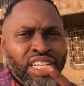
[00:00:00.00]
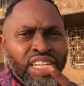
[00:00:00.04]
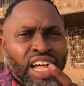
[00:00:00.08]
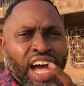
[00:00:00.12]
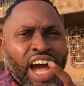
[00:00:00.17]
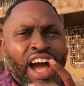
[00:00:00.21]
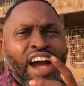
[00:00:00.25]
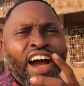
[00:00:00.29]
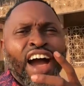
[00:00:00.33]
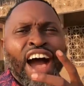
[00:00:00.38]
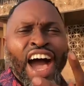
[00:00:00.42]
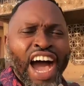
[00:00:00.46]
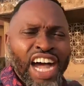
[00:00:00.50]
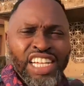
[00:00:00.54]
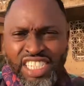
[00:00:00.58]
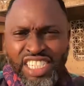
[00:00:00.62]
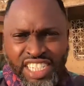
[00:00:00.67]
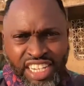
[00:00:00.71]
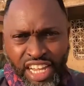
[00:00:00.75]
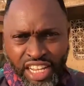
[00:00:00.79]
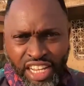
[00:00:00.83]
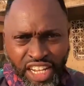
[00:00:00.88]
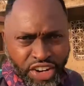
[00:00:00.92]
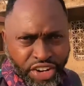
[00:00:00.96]
a
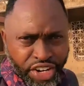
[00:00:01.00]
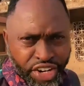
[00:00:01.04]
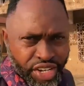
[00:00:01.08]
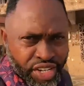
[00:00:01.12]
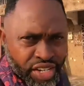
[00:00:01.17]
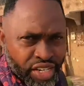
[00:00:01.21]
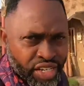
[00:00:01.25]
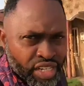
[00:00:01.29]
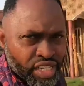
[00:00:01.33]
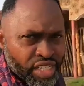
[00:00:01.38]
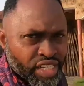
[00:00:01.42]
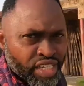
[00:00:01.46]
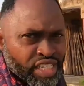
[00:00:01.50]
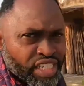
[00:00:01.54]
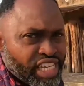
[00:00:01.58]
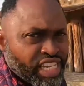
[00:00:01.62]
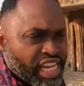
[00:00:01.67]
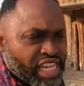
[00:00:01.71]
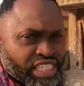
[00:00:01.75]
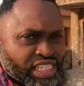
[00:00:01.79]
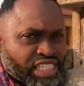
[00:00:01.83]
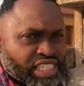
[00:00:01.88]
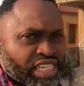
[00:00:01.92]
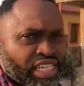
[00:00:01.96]
art gallery.
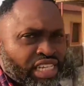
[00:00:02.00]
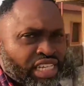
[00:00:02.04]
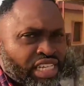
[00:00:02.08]
Yes.